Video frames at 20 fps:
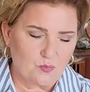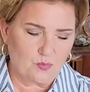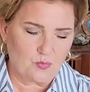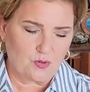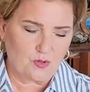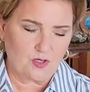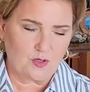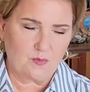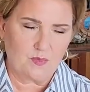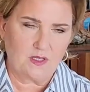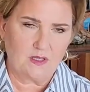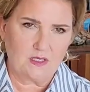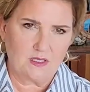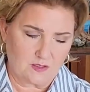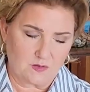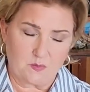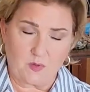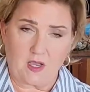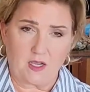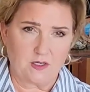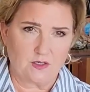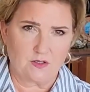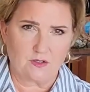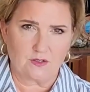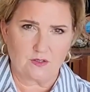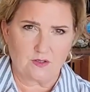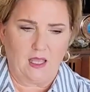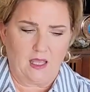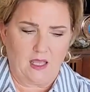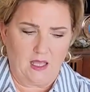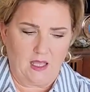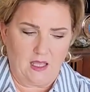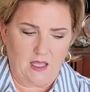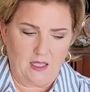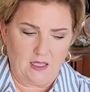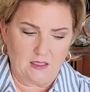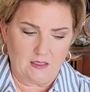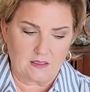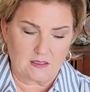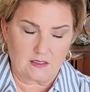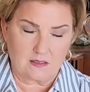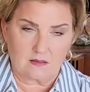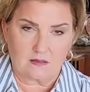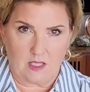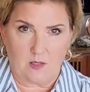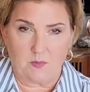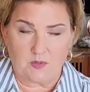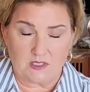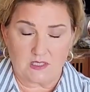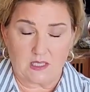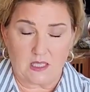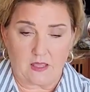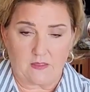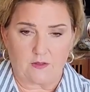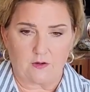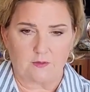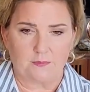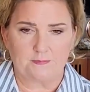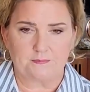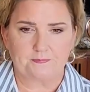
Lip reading: Put them in this binder and keep it together.